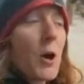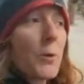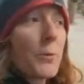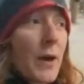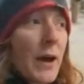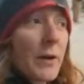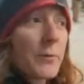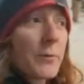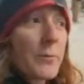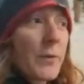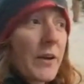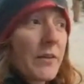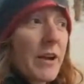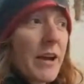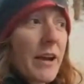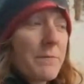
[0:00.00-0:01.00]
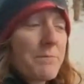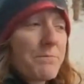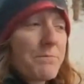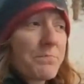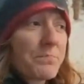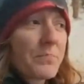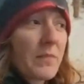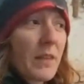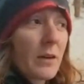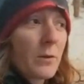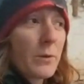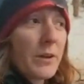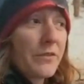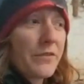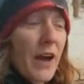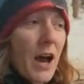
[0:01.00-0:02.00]
Well, we're, um,
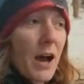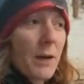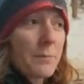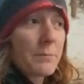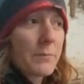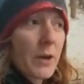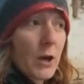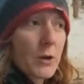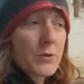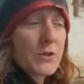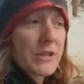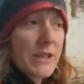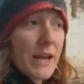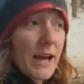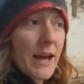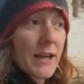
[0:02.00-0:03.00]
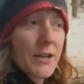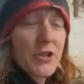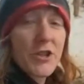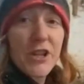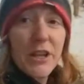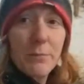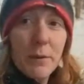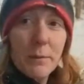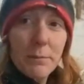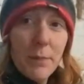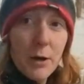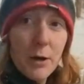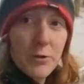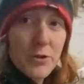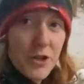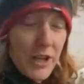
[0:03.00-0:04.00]
we farm goats and sheep and
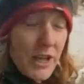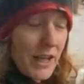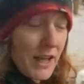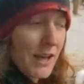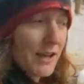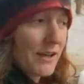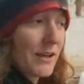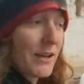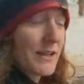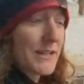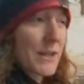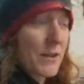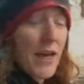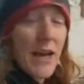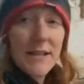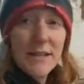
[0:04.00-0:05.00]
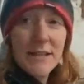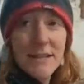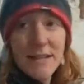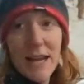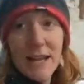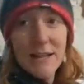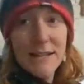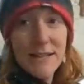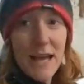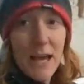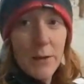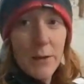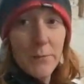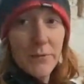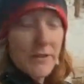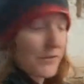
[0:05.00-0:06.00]
poultry here. So that's stayed the
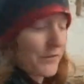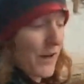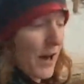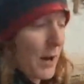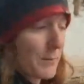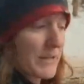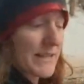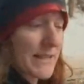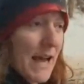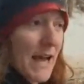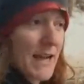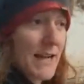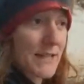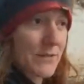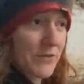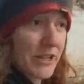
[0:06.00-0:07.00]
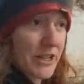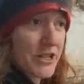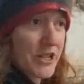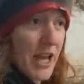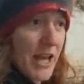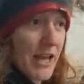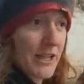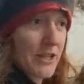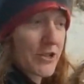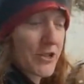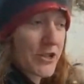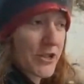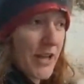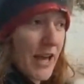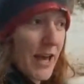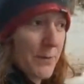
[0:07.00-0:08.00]
same. The farming side hasn't really
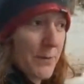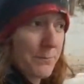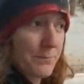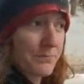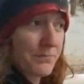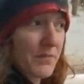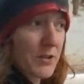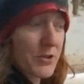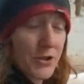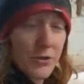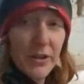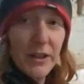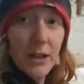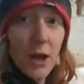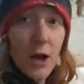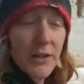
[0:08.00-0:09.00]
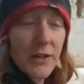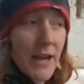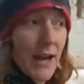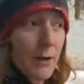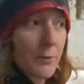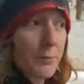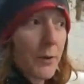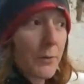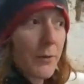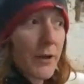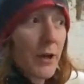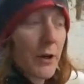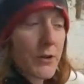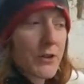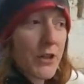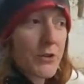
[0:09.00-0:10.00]
changed um, during lockdown, but we
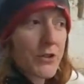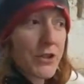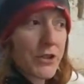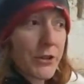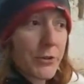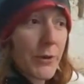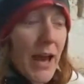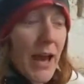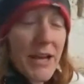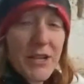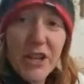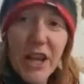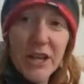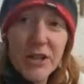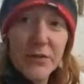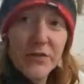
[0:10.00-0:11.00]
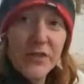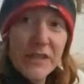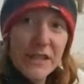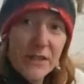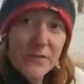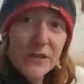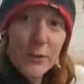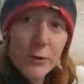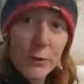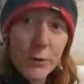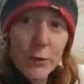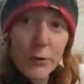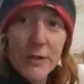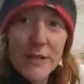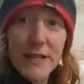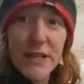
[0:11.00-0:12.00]
also do educational visits for
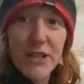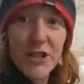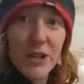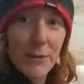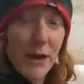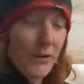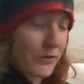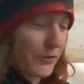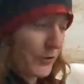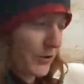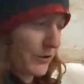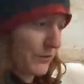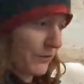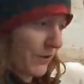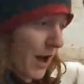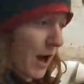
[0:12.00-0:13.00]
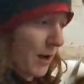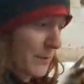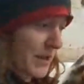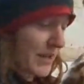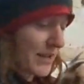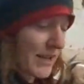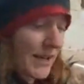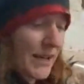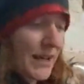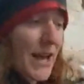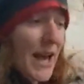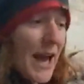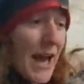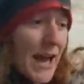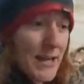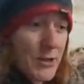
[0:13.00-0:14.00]
schools, teaching about food and farming,
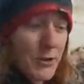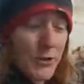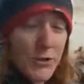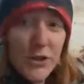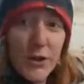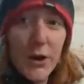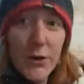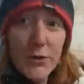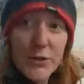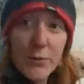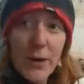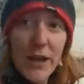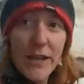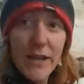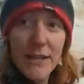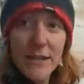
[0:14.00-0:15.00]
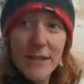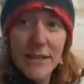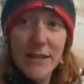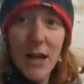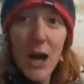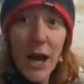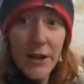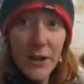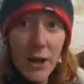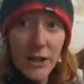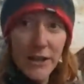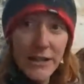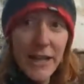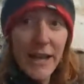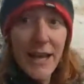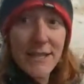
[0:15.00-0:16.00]
and also host weddings and, and
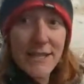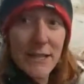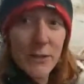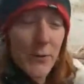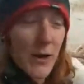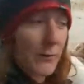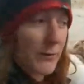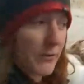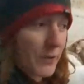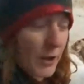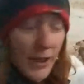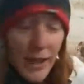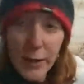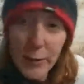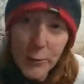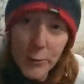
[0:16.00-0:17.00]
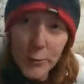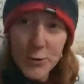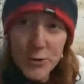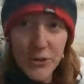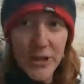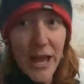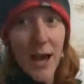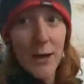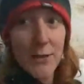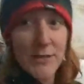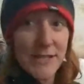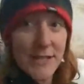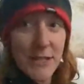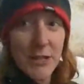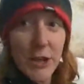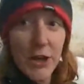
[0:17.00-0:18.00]
holiday guests as well. We've got like cool tree houses
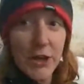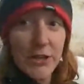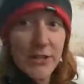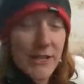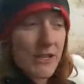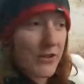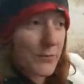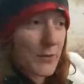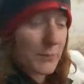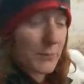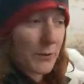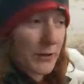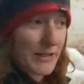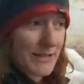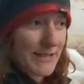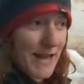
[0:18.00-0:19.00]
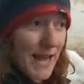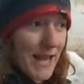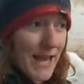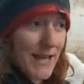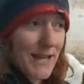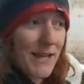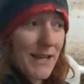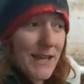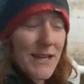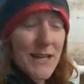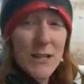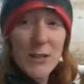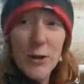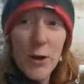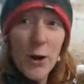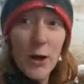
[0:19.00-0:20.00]
and yurts and stuff people can stay in.
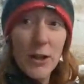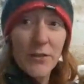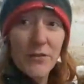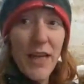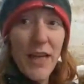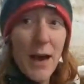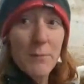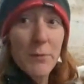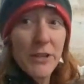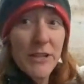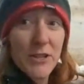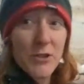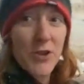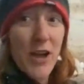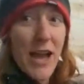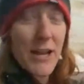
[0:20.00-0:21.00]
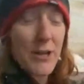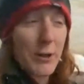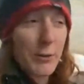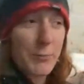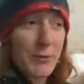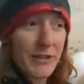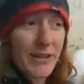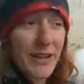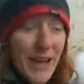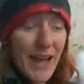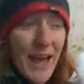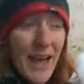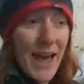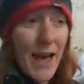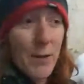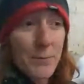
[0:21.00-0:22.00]
So all of that money is dried up, and
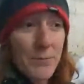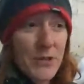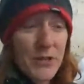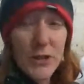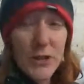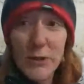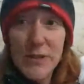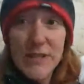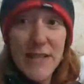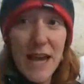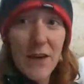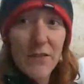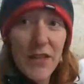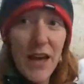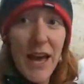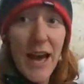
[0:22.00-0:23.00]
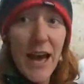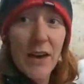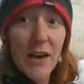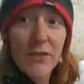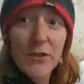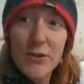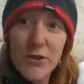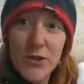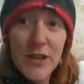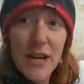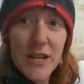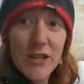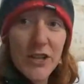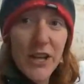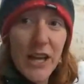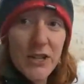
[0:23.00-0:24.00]
um, the two staff that I have who do the
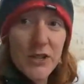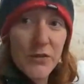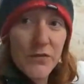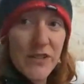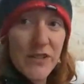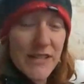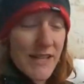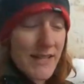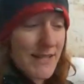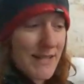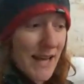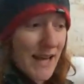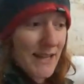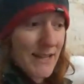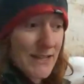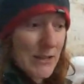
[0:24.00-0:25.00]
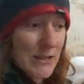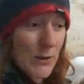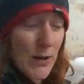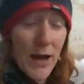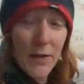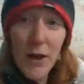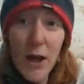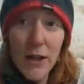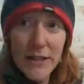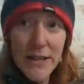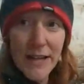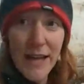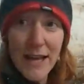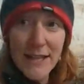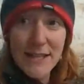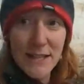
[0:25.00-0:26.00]
educational visits and sort out the holiday
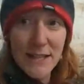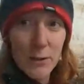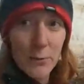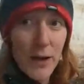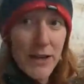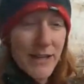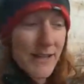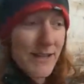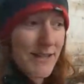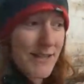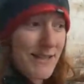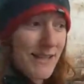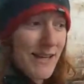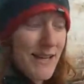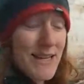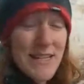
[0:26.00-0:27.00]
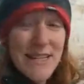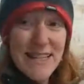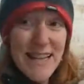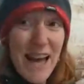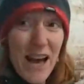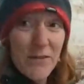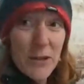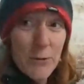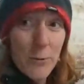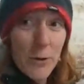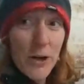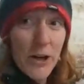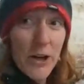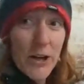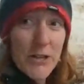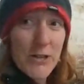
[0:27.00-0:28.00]
guests and the weddings didn't have any work.